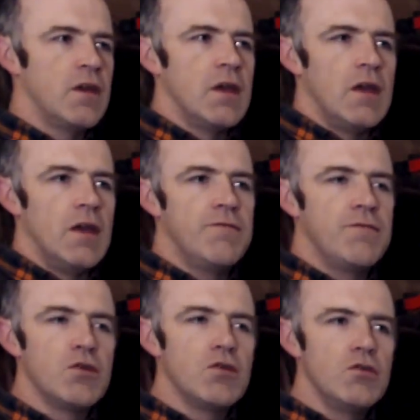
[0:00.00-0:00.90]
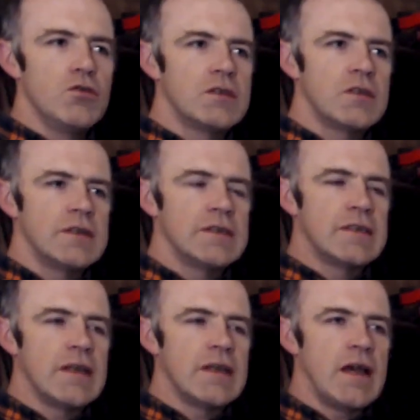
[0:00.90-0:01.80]
If you use
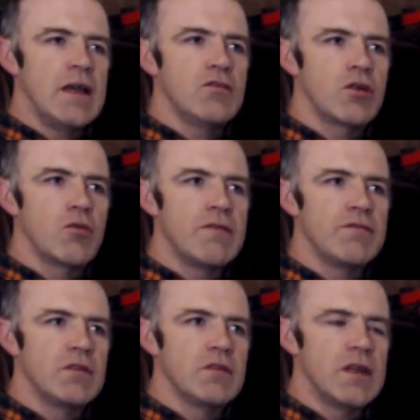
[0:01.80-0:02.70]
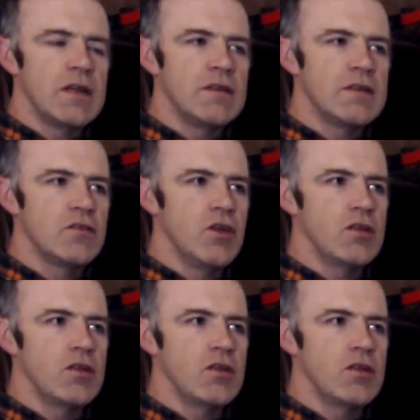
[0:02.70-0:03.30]
sand or gravel that is not